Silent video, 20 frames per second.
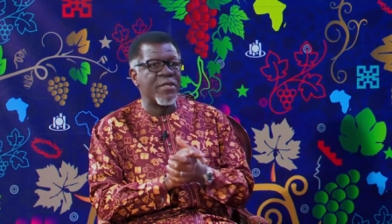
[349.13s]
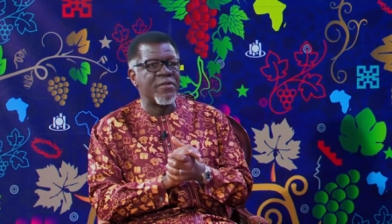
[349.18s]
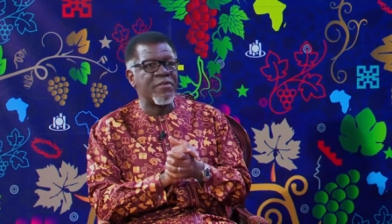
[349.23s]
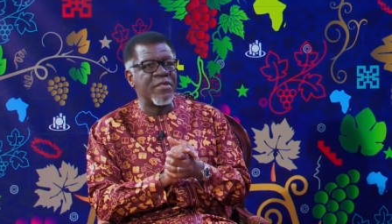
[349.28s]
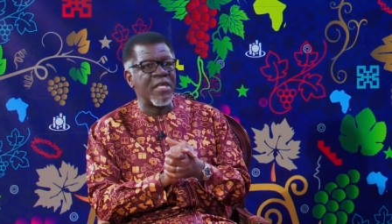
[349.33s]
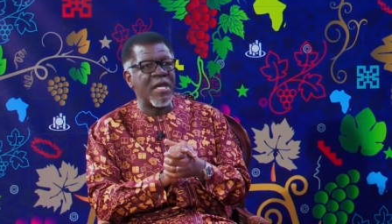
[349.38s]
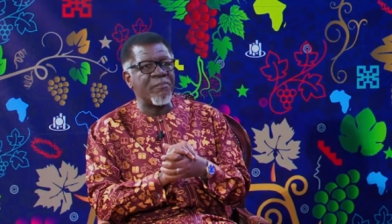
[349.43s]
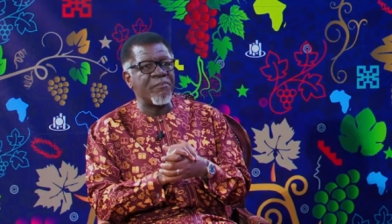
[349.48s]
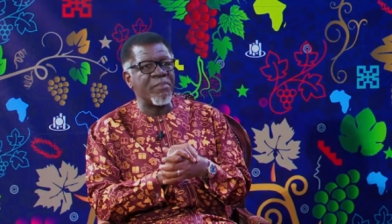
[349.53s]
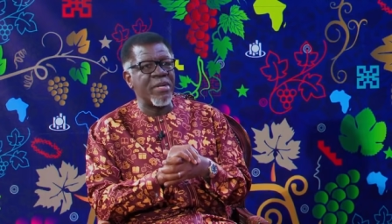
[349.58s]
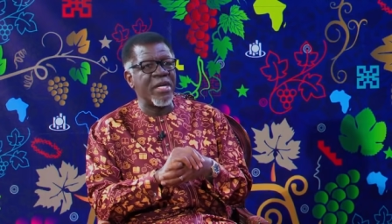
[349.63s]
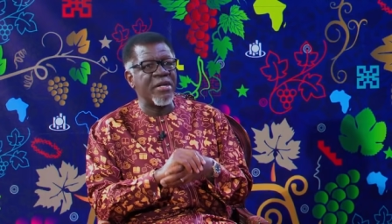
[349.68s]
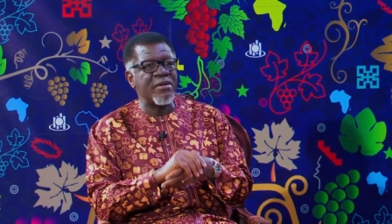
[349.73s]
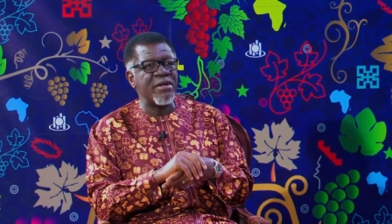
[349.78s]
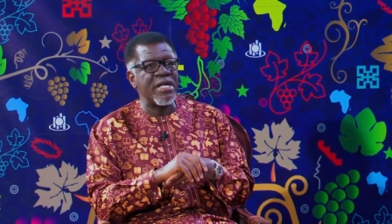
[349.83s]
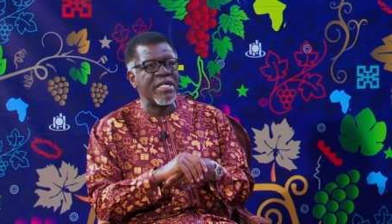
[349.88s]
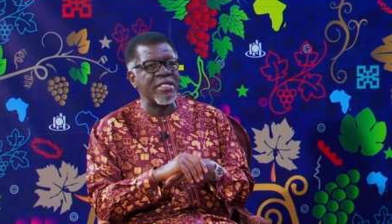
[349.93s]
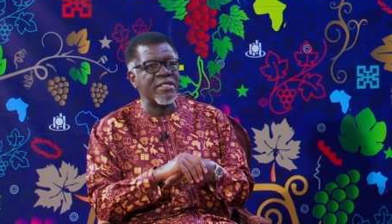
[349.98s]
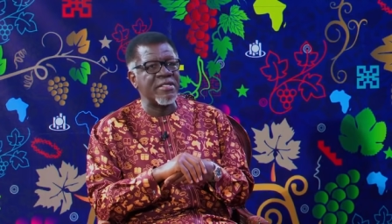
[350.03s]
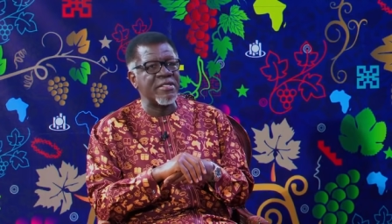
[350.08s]
their
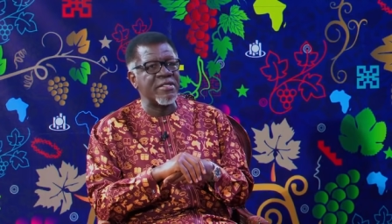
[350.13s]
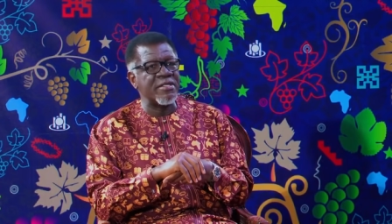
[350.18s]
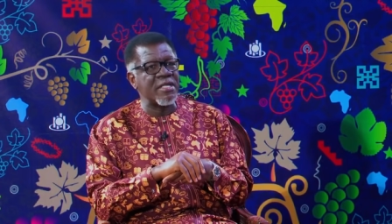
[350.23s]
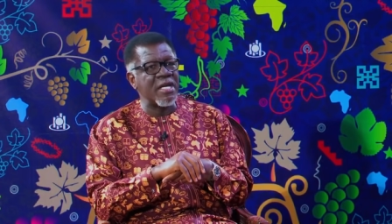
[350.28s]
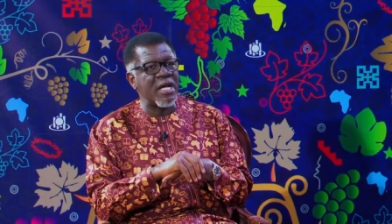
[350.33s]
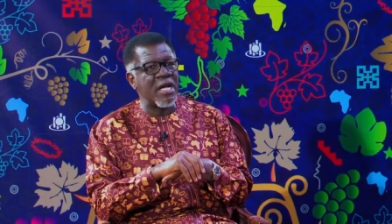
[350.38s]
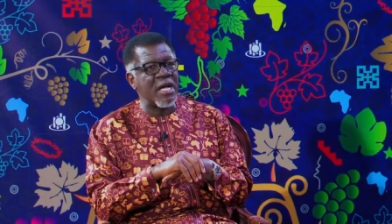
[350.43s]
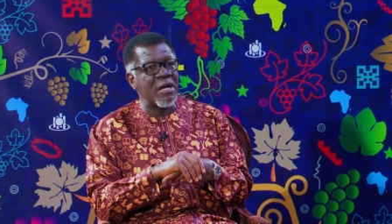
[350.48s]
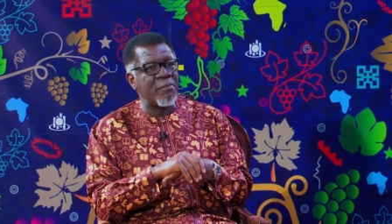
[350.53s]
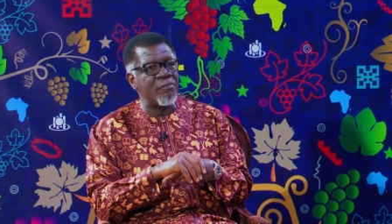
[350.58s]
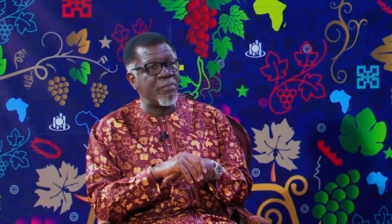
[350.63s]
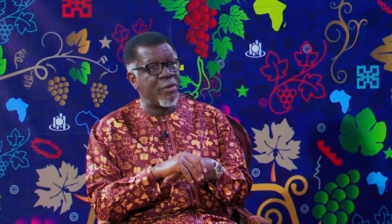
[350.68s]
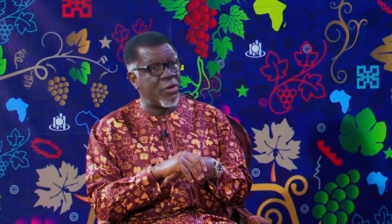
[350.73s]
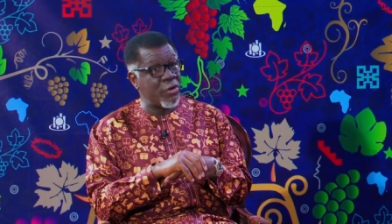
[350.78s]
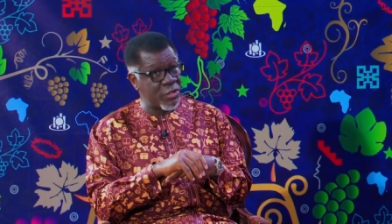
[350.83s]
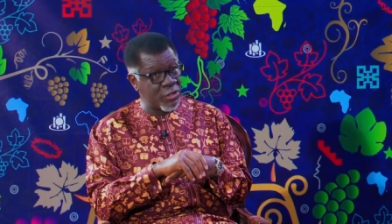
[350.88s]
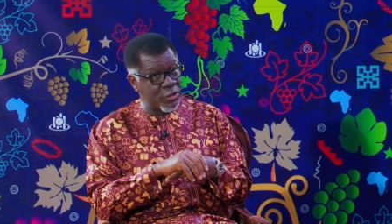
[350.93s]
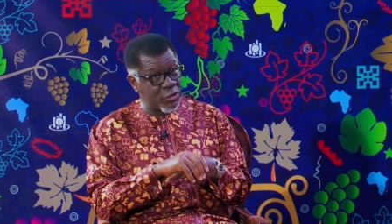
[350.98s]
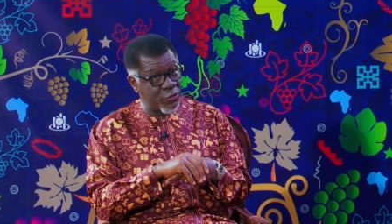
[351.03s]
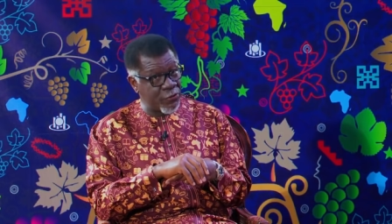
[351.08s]
parents'
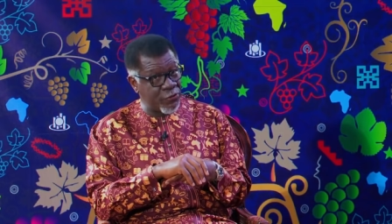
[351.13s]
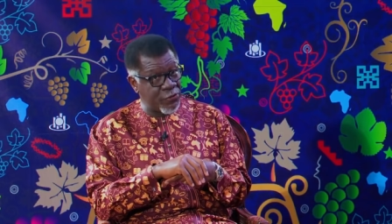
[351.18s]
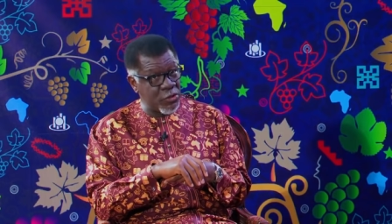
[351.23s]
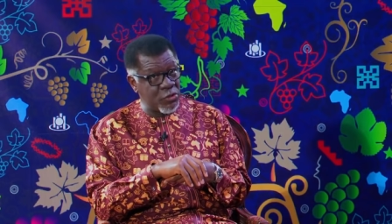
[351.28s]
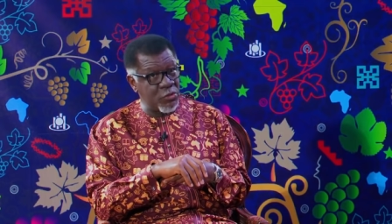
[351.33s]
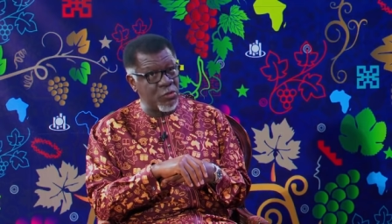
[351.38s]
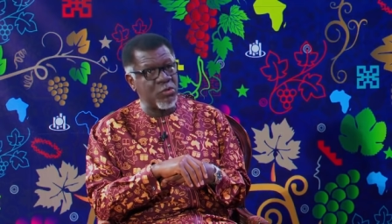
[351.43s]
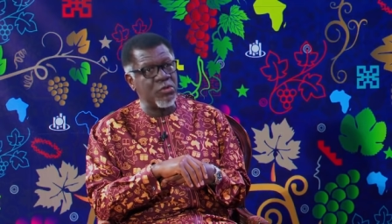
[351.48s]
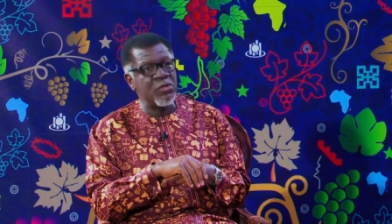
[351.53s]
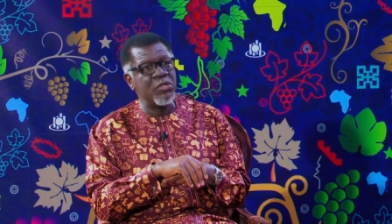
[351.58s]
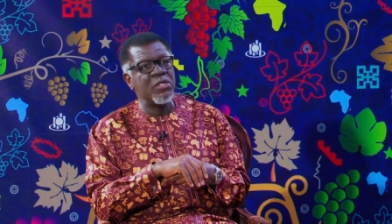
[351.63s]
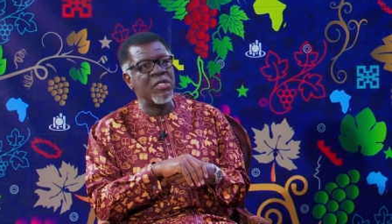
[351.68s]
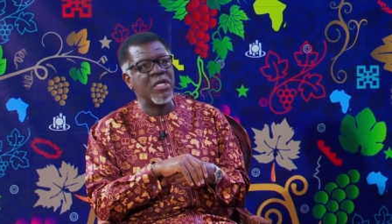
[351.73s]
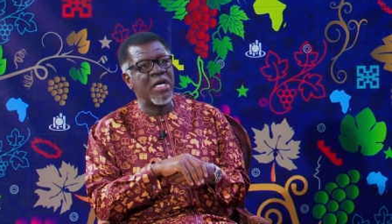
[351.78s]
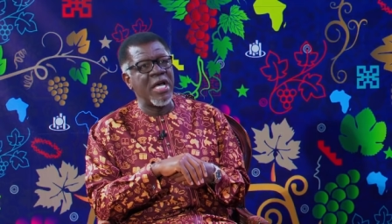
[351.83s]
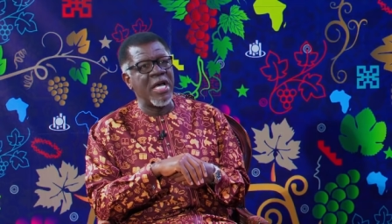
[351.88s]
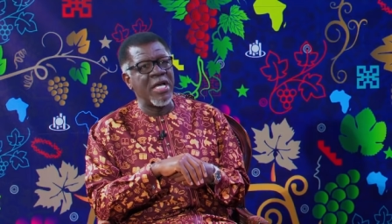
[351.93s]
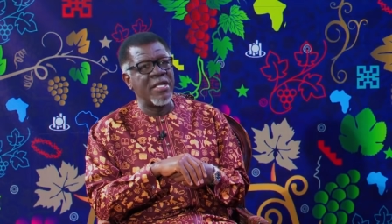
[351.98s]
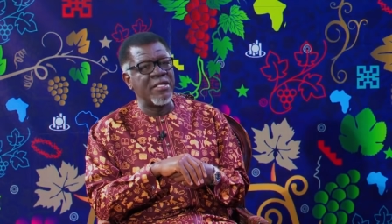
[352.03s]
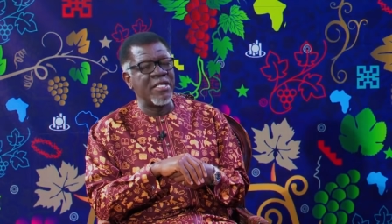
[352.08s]
point of view
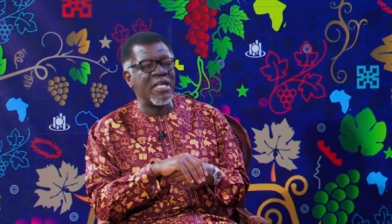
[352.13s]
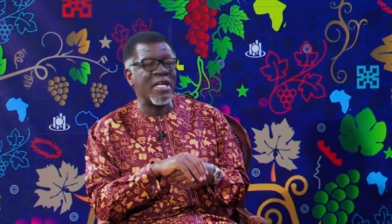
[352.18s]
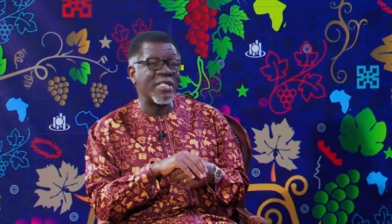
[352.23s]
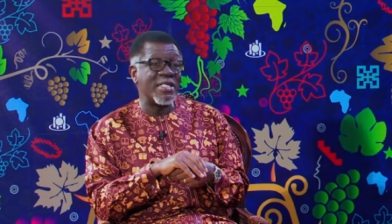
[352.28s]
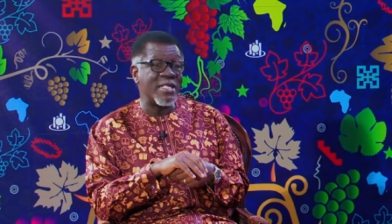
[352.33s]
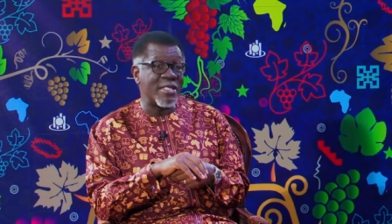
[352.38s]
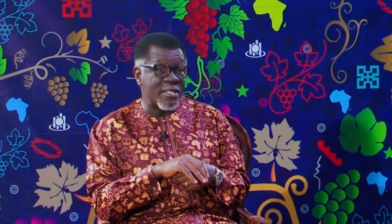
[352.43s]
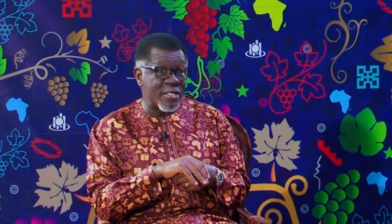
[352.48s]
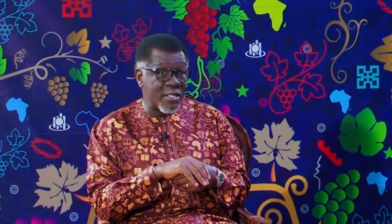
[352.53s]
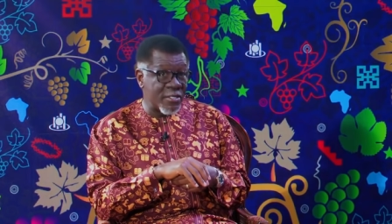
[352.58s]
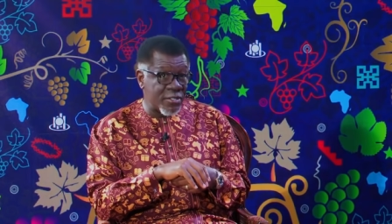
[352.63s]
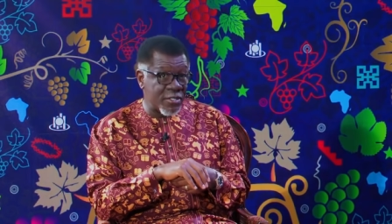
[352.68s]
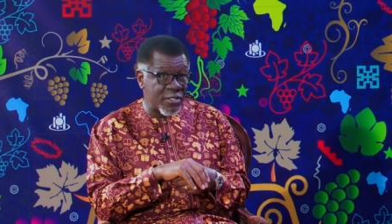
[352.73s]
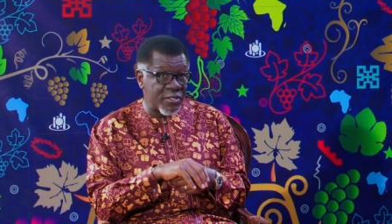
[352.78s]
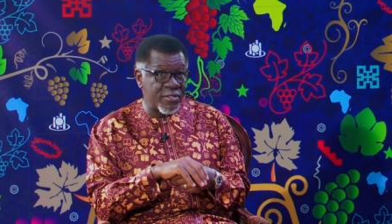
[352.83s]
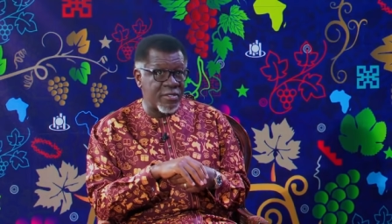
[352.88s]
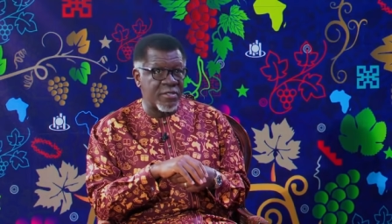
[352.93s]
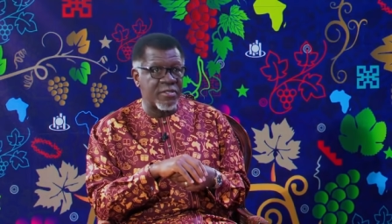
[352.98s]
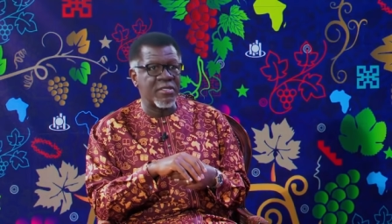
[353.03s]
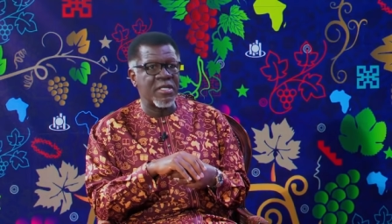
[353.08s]
and their
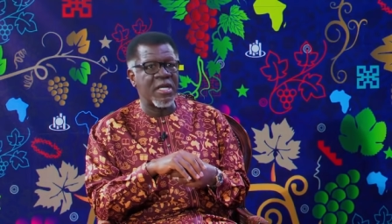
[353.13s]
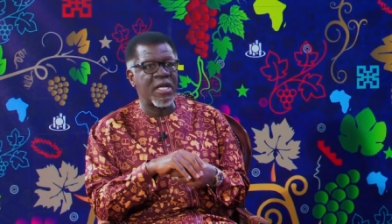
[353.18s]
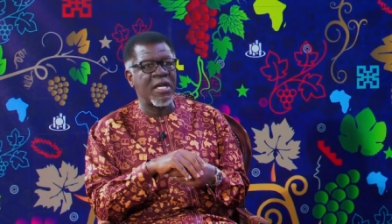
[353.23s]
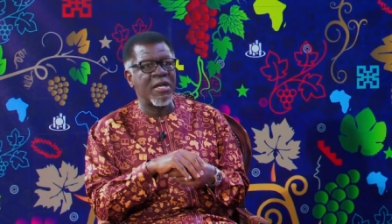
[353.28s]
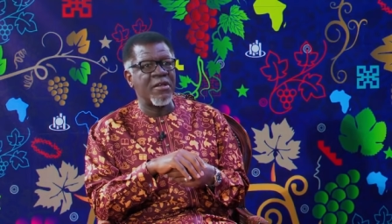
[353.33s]
decisions.